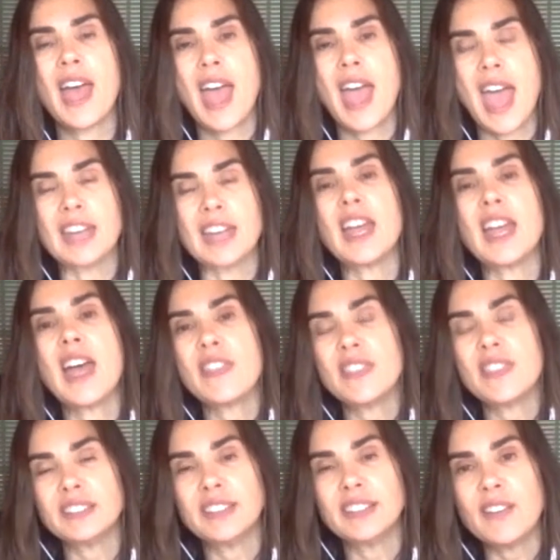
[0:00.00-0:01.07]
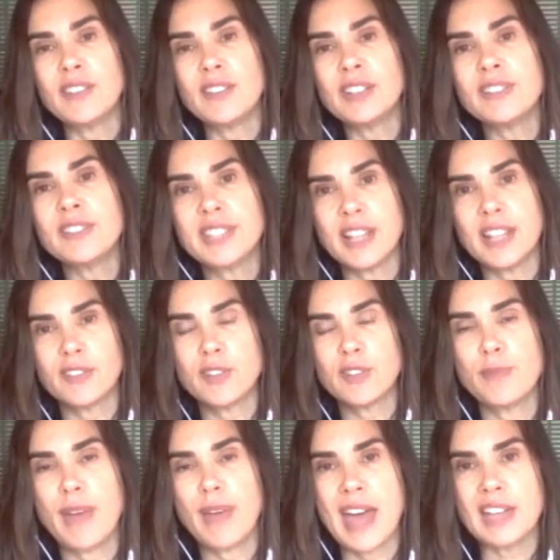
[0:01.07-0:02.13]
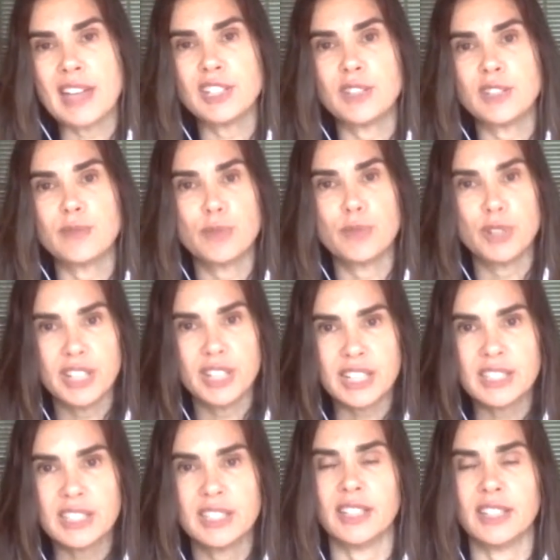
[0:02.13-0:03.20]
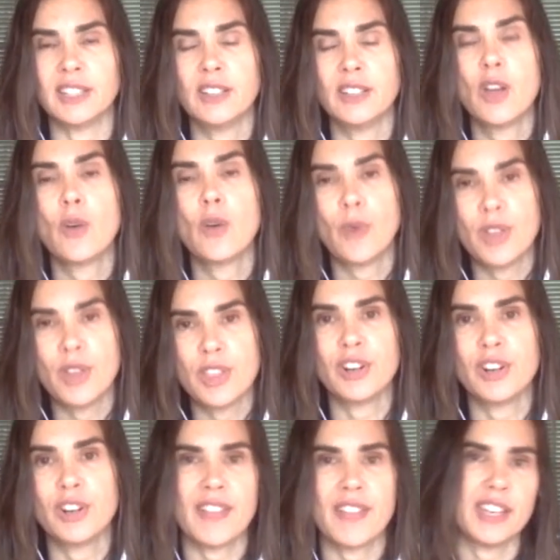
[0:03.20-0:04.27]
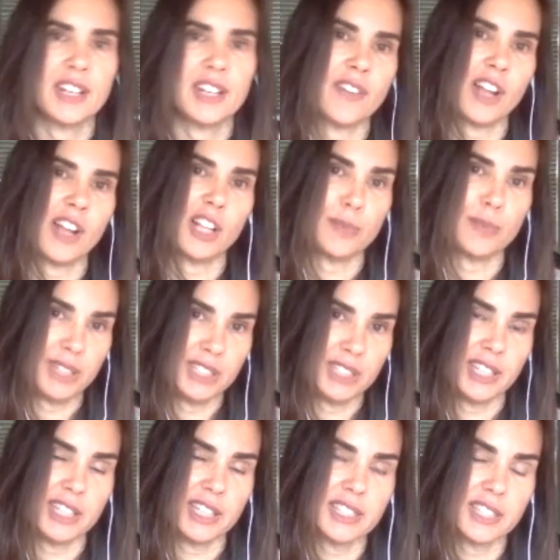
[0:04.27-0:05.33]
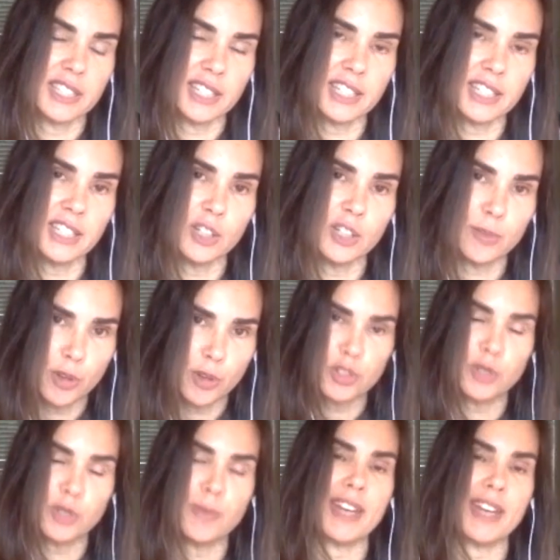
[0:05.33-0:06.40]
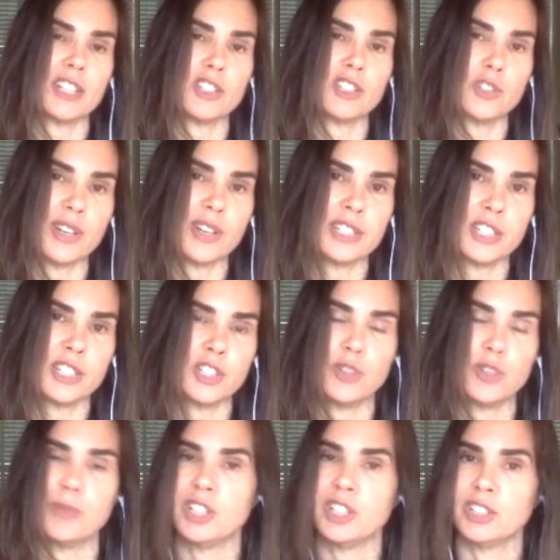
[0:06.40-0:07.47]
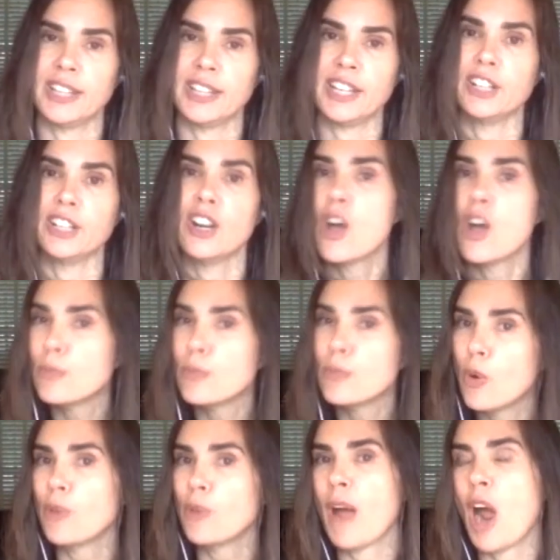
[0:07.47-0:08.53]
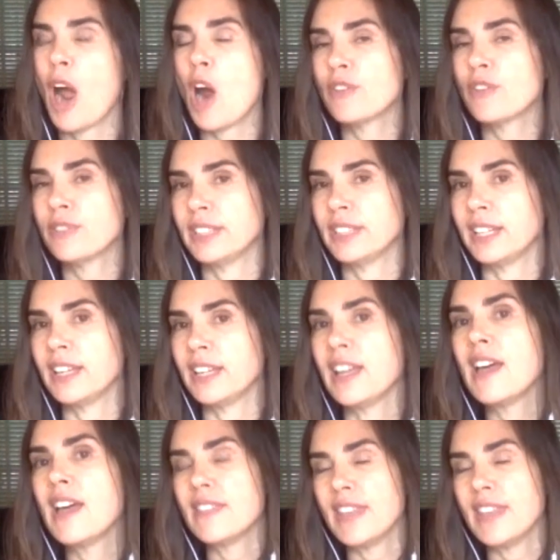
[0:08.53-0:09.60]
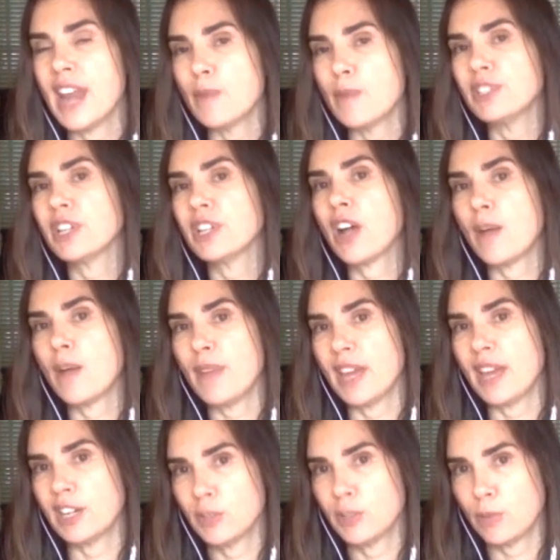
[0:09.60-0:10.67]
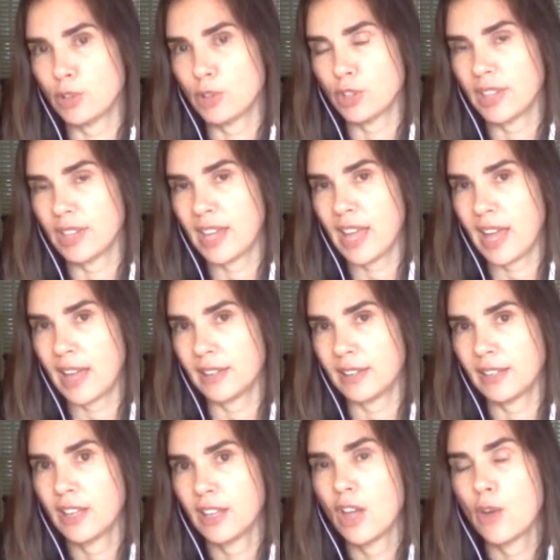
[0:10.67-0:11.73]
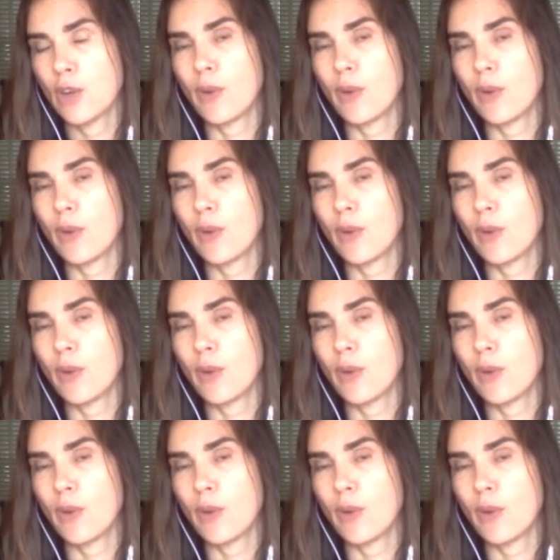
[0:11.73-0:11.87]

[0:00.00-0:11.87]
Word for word: And their level of self-compassion predicted whether or not they developed P T S D, you know, post-traumatic stress syndrome a year later, more powerfully than how much combat exposure they had. And